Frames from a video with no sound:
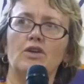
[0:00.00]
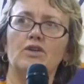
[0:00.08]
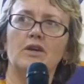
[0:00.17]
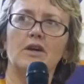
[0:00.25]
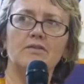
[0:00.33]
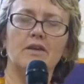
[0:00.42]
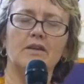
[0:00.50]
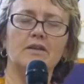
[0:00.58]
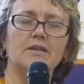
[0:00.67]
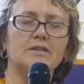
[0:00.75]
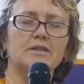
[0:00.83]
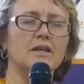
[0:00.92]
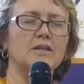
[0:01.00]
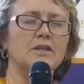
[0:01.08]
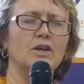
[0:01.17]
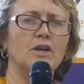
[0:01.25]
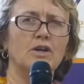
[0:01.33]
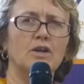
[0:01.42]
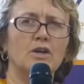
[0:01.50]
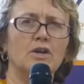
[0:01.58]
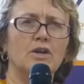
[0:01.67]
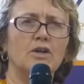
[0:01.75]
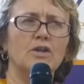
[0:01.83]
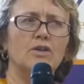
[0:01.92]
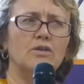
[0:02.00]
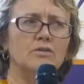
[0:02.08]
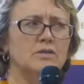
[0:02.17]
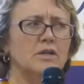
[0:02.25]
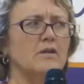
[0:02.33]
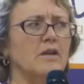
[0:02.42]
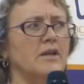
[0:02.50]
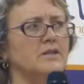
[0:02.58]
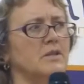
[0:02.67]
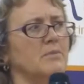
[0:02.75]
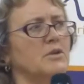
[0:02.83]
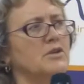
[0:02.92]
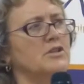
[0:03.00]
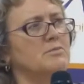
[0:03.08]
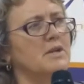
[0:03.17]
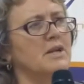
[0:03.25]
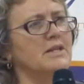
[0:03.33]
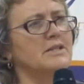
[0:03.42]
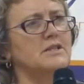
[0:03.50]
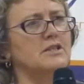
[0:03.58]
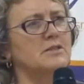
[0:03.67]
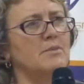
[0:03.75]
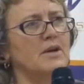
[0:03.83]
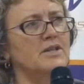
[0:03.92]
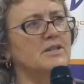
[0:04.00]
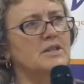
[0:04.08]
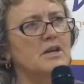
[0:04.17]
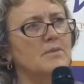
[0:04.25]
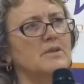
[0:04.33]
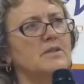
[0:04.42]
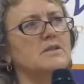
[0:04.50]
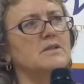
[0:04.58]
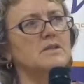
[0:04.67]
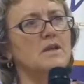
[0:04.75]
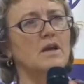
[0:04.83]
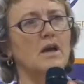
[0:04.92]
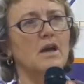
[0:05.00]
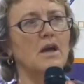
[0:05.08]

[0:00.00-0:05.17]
turned around and he said, "You sound like someone who's been listening to my sermons."